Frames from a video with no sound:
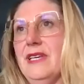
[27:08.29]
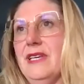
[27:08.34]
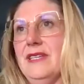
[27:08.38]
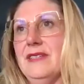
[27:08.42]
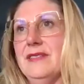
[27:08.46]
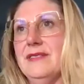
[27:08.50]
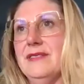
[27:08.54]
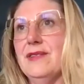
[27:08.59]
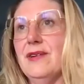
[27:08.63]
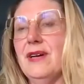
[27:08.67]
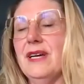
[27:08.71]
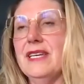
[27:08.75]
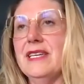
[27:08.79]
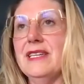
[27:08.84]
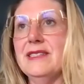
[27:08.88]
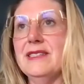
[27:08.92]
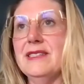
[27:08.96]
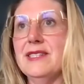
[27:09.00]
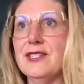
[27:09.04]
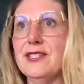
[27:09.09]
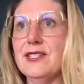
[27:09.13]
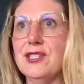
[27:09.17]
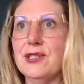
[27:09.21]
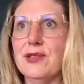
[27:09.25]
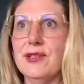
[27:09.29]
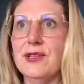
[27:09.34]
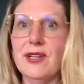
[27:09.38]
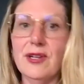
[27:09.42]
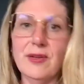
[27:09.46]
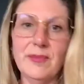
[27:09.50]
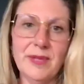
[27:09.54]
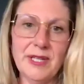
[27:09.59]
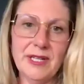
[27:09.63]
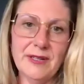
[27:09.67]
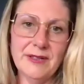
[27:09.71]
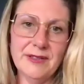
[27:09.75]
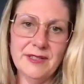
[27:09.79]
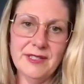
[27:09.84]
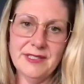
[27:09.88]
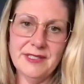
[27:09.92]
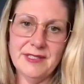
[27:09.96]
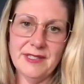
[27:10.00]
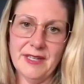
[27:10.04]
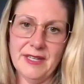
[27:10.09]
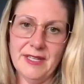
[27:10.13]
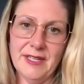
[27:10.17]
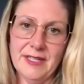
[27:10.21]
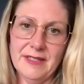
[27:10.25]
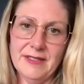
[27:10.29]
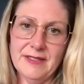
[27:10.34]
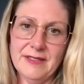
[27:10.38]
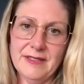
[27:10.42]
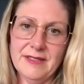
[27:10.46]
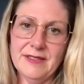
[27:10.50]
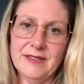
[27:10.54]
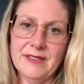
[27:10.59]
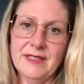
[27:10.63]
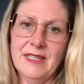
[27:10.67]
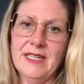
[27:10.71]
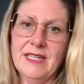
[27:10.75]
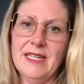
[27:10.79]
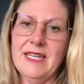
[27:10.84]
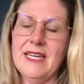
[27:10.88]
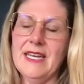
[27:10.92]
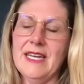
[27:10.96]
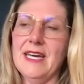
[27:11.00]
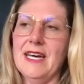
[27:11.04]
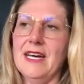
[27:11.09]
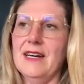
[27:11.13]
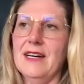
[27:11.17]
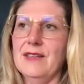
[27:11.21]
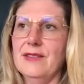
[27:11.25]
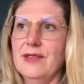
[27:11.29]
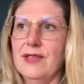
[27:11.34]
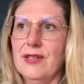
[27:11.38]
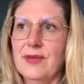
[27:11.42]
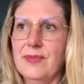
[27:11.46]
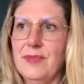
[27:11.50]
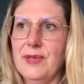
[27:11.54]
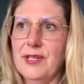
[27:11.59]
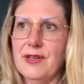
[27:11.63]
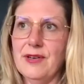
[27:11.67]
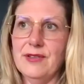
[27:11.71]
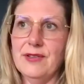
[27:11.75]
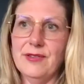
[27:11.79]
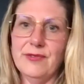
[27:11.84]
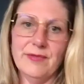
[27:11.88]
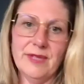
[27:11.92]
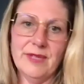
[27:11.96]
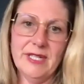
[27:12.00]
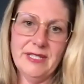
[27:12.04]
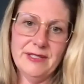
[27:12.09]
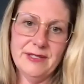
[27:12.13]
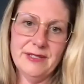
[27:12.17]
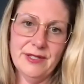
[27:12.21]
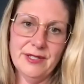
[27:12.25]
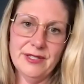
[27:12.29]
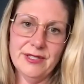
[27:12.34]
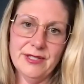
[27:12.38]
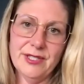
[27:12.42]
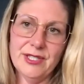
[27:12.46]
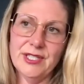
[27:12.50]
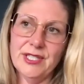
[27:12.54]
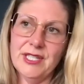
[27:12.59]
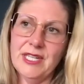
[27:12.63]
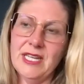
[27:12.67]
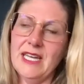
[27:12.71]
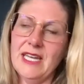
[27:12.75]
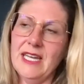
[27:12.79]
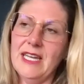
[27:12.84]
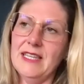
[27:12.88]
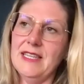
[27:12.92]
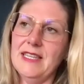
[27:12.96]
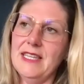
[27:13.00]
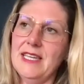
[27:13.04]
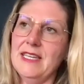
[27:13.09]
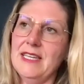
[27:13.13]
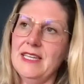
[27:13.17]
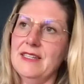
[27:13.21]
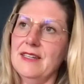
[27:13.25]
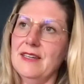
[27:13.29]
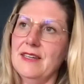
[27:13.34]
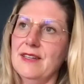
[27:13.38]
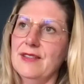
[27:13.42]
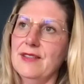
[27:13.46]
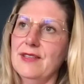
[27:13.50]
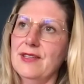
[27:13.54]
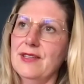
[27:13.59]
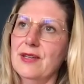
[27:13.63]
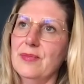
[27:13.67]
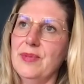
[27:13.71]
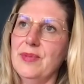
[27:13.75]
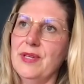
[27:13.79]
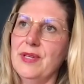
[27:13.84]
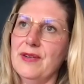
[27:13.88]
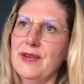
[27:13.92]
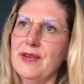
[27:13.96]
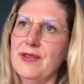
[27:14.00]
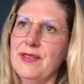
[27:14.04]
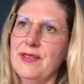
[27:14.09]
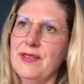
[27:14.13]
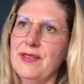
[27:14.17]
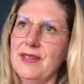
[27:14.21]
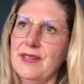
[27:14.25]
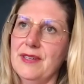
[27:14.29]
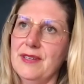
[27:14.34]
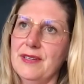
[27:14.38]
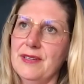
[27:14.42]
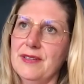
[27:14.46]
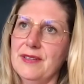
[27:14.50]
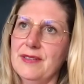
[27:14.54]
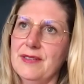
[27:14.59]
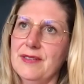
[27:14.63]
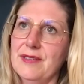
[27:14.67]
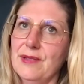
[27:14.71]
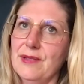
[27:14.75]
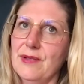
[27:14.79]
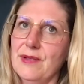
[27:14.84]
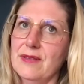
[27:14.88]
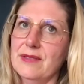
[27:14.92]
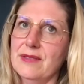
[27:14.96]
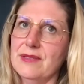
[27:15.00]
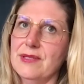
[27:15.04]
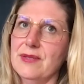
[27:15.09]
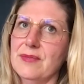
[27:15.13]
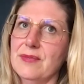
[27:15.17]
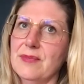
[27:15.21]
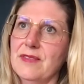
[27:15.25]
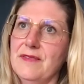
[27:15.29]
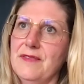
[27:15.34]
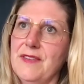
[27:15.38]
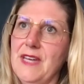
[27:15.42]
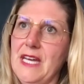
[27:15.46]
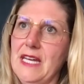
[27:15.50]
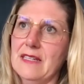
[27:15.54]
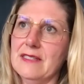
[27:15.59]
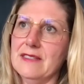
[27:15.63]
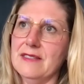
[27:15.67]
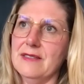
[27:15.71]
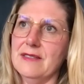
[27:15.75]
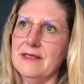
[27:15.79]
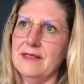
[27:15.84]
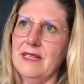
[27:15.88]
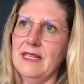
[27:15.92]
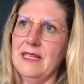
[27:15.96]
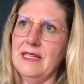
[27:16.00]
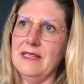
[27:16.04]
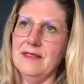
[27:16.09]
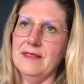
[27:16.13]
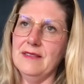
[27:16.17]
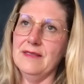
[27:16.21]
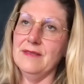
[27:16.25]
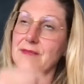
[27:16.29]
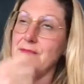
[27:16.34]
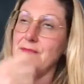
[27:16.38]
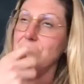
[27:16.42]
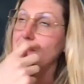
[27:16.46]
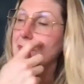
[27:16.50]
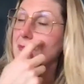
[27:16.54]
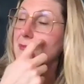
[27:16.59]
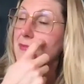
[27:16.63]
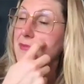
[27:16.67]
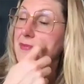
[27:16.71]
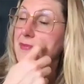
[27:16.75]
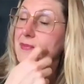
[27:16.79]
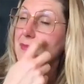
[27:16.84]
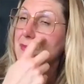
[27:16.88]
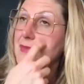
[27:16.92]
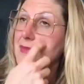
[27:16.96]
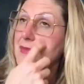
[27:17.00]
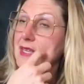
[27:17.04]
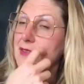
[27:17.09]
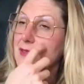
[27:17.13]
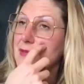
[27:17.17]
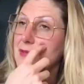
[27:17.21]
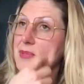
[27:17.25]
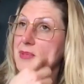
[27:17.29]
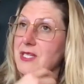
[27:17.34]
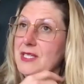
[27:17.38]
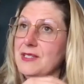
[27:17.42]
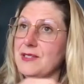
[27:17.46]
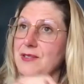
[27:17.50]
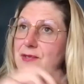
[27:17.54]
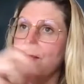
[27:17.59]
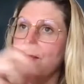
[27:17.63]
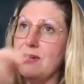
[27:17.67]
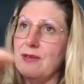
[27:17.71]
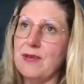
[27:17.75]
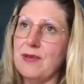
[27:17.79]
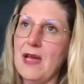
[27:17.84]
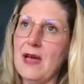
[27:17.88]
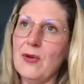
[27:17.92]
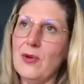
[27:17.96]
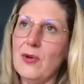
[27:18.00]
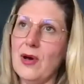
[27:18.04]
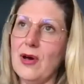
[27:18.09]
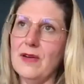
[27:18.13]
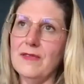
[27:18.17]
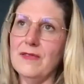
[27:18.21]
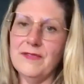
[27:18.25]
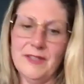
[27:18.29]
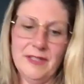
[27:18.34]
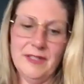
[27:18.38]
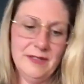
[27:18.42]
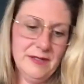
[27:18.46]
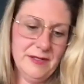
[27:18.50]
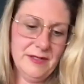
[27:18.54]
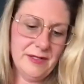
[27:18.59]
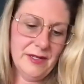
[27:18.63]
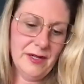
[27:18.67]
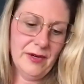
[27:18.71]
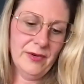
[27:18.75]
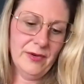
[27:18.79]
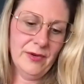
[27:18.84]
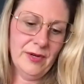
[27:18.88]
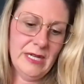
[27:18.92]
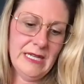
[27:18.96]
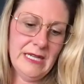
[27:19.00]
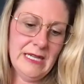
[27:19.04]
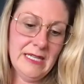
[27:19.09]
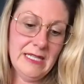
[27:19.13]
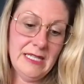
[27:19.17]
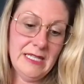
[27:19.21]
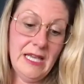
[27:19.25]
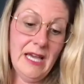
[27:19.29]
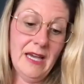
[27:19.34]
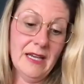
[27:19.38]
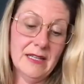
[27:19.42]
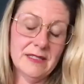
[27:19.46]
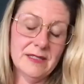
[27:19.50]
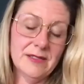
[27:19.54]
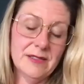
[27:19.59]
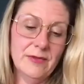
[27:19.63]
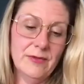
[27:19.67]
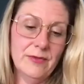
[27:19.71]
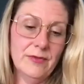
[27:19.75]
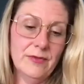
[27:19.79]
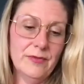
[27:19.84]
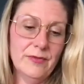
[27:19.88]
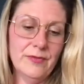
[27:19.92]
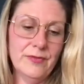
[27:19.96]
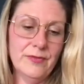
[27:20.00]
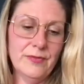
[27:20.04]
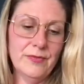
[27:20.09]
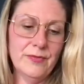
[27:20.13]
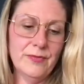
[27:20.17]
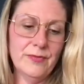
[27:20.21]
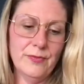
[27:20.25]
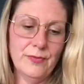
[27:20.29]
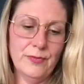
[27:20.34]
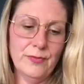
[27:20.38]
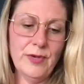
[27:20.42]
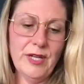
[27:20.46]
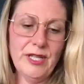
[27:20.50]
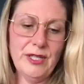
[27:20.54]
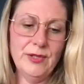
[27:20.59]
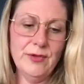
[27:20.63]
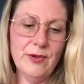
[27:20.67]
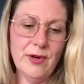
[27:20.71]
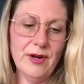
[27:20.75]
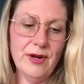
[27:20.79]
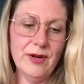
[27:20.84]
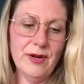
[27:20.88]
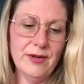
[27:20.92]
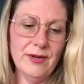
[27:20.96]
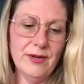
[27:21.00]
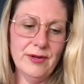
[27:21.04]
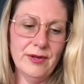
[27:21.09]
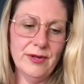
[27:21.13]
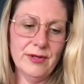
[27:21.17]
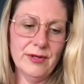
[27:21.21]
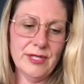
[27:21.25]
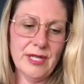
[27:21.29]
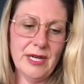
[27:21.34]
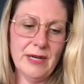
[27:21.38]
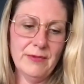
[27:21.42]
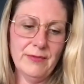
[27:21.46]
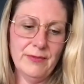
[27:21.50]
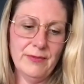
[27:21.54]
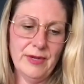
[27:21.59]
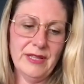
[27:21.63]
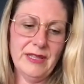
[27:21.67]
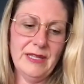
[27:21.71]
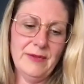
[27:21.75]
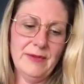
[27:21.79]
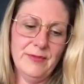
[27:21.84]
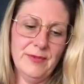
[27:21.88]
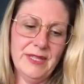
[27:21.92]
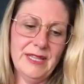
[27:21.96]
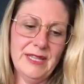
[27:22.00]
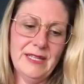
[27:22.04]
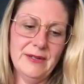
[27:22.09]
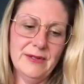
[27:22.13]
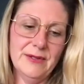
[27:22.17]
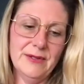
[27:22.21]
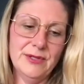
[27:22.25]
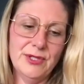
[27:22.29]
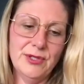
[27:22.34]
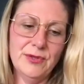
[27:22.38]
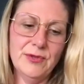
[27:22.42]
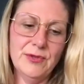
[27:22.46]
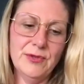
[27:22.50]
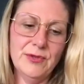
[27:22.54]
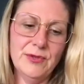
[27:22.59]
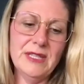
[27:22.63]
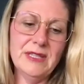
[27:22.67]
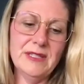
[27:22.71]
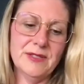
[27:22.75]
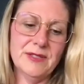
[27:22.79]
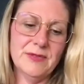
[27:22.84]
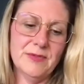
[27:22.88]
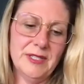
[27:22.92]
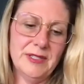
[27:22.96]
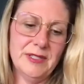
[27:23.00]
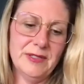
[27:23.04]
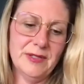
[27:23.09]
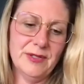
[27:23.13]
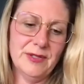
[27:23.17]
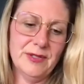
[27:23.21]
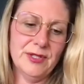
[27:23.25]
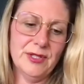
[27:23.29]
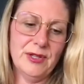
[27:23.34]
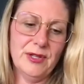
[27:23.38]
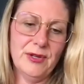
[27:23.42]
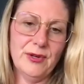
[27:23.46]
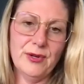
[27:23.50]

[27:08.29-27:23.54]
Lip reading: So I can touch a little bit on the science, a little bit on the research, and then a little bit on the long-term effects and the piece around how often. So yeah, so when you're hooked up, when they're doing this research and they're